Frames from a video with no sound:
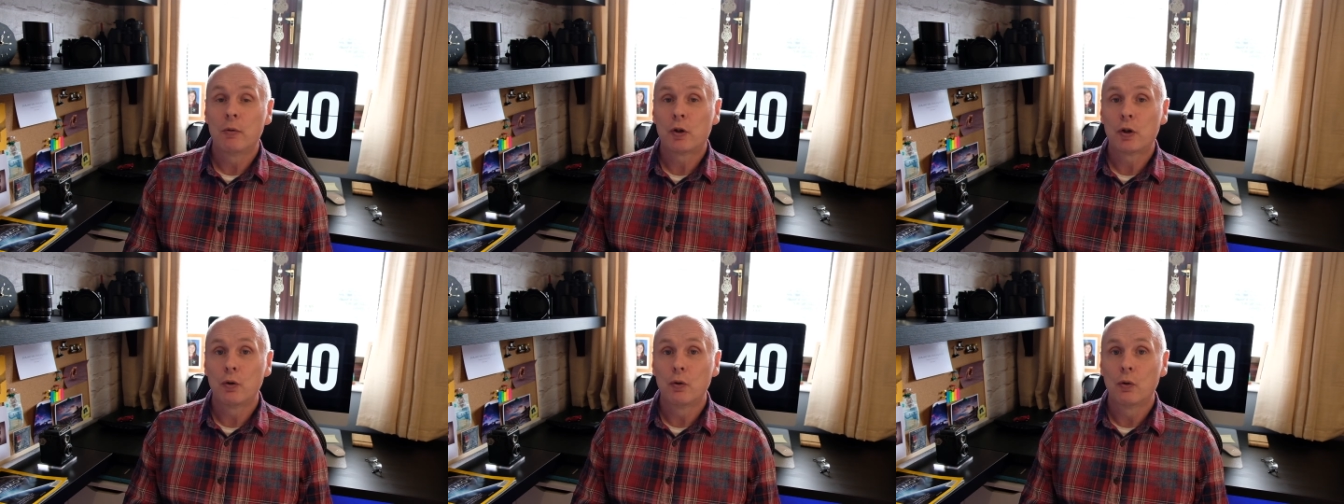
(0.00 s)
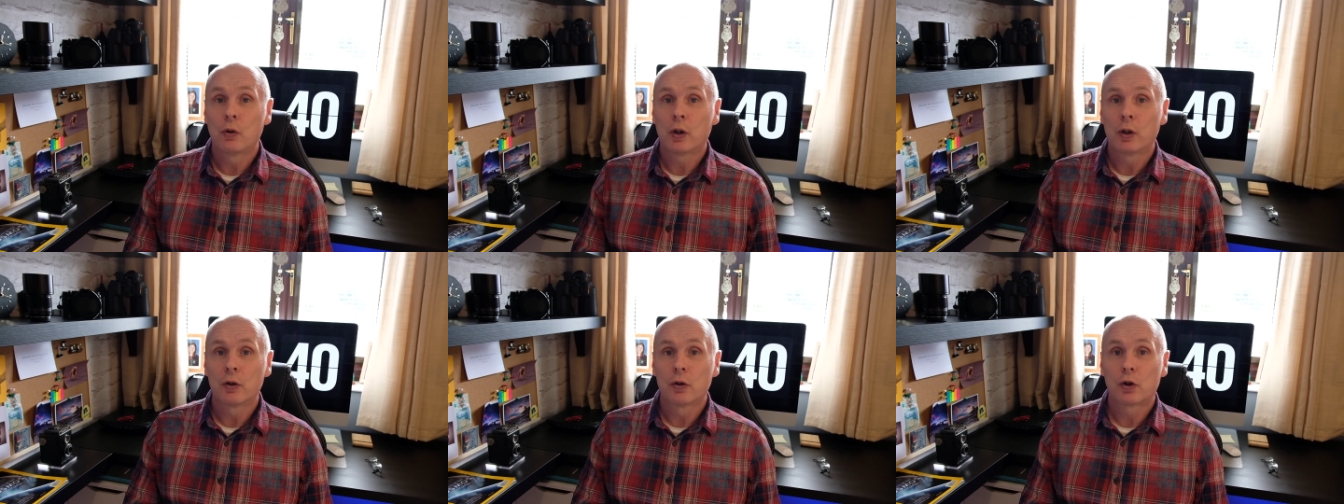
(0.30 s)
to
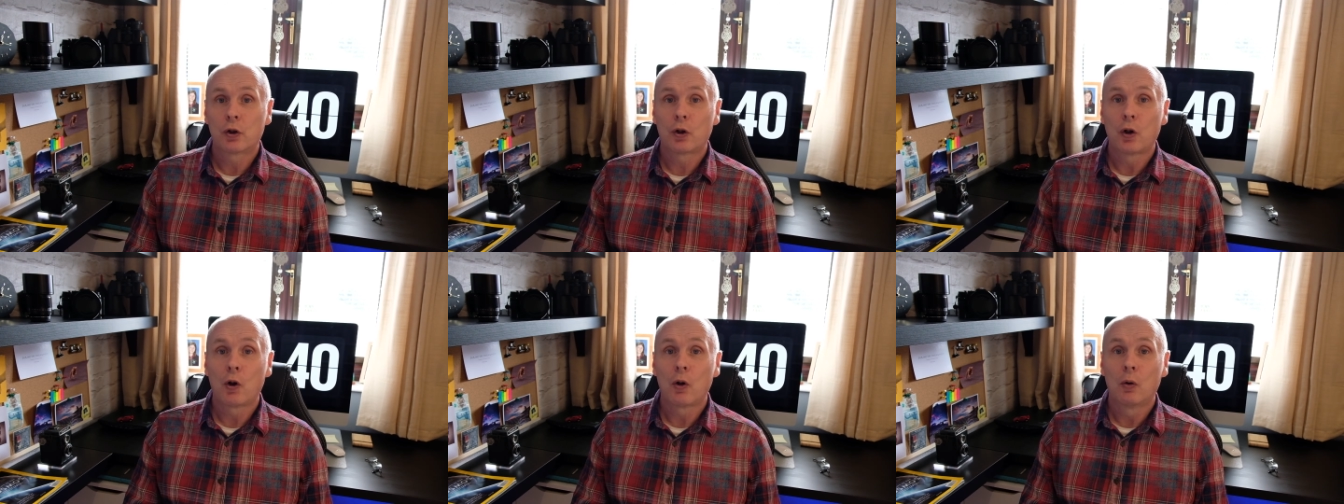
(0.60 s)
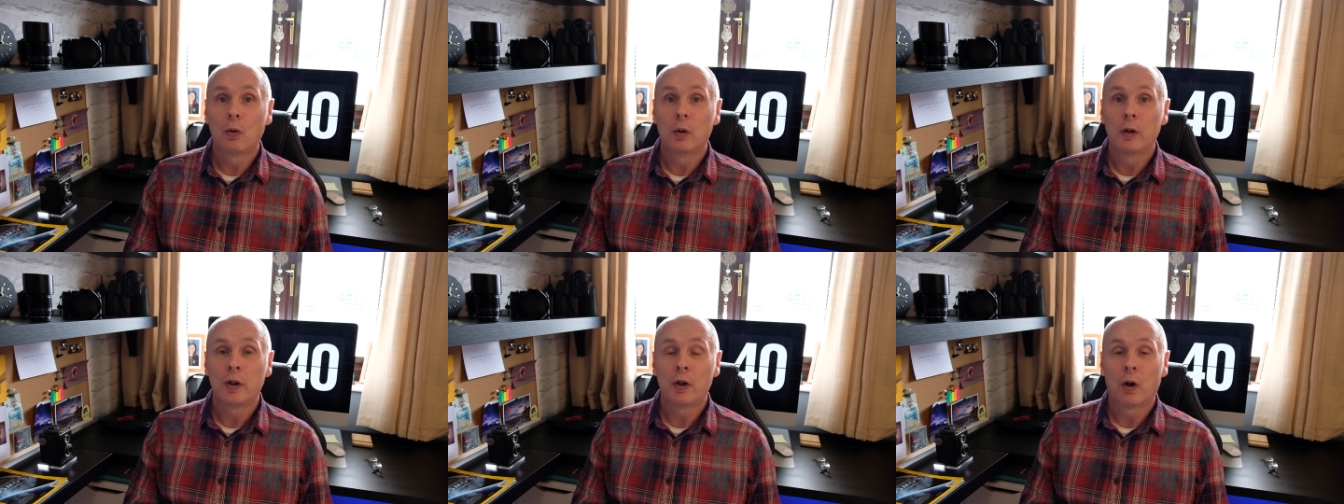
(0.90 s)

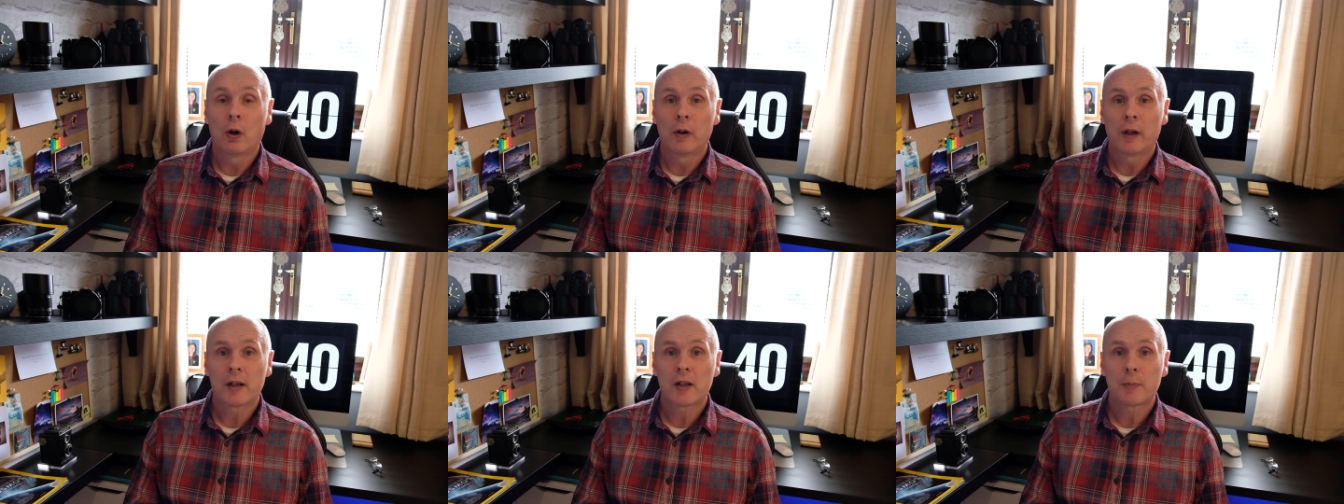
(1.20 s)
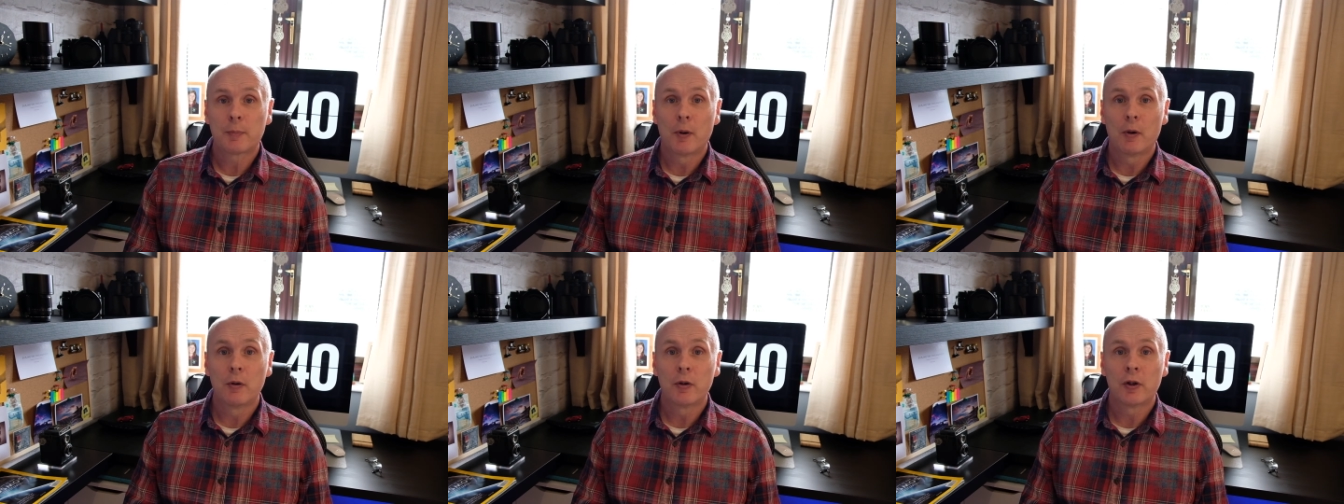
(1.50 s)
control your
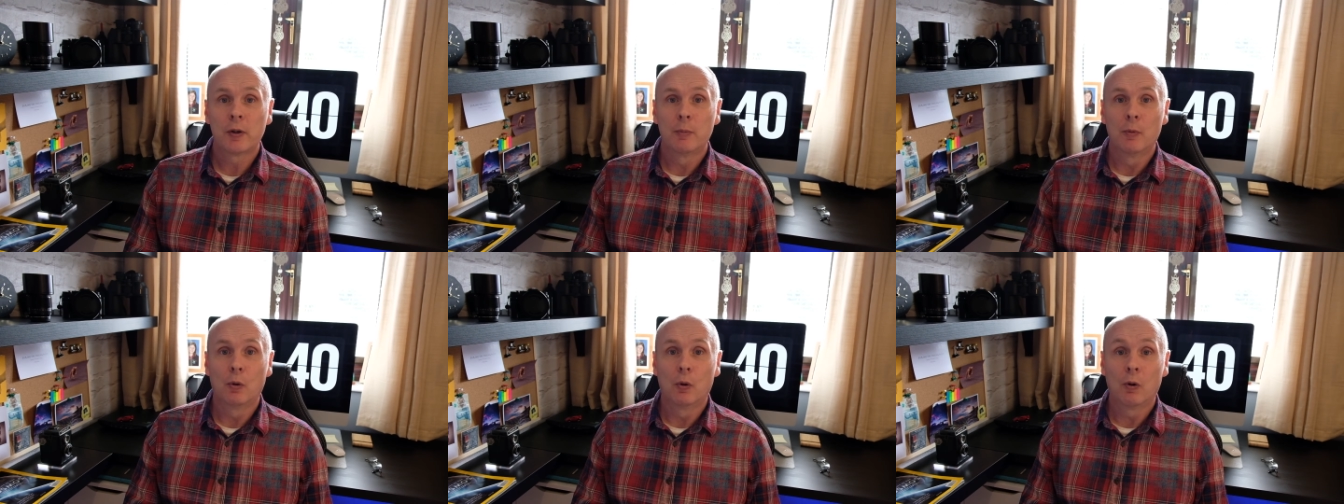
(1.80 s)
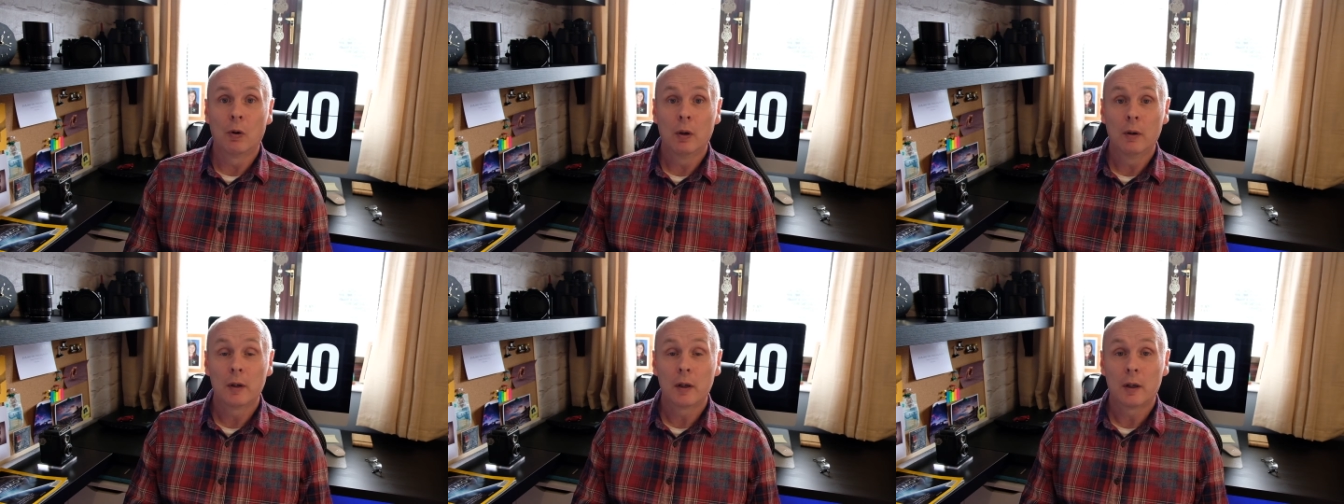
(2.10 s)
exposure
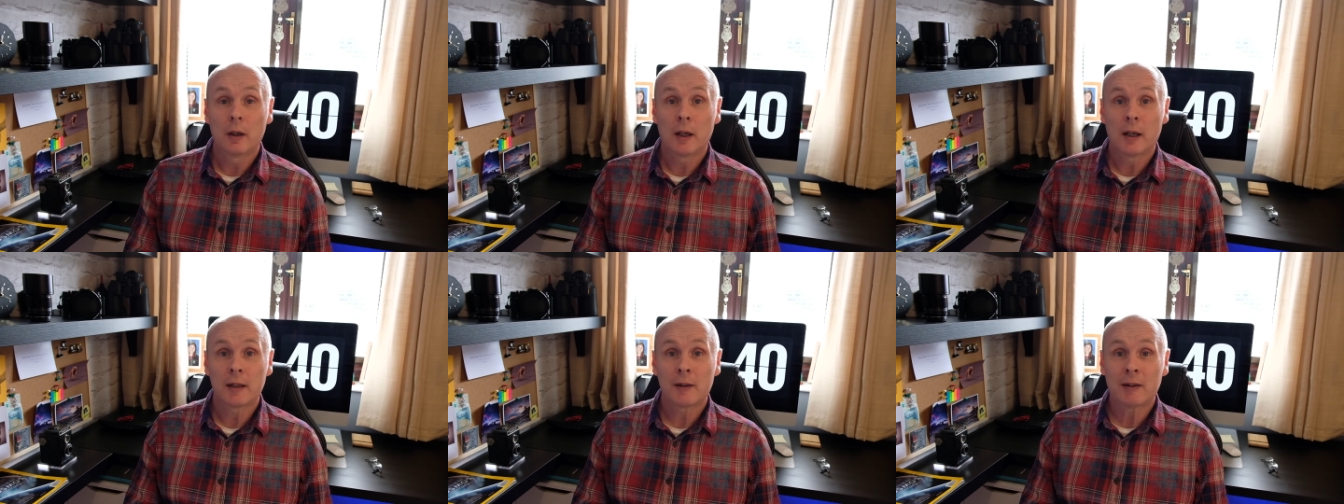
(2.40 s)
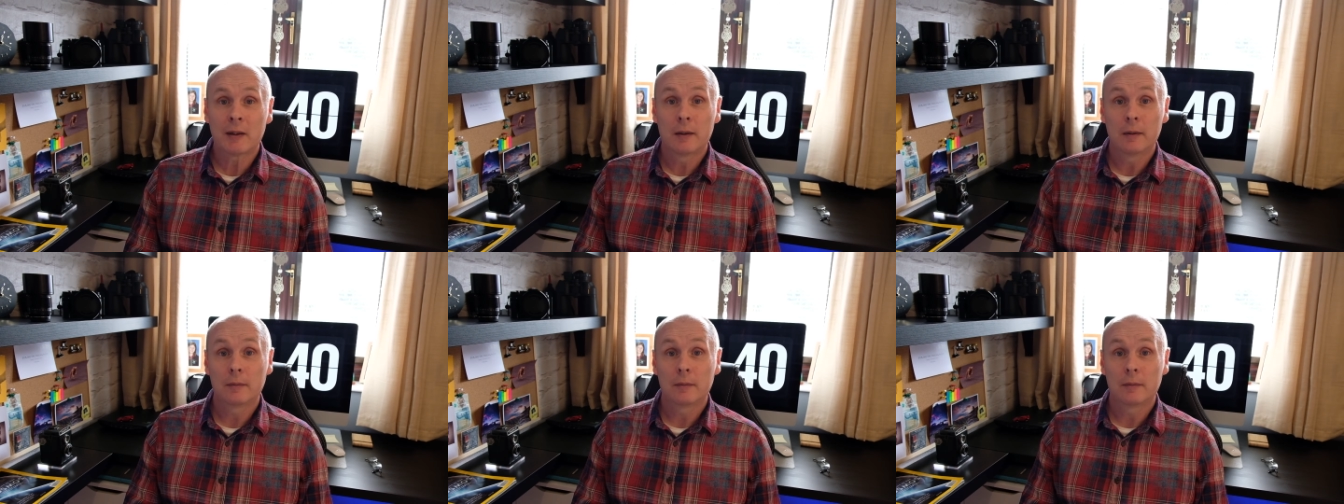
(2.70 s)
more at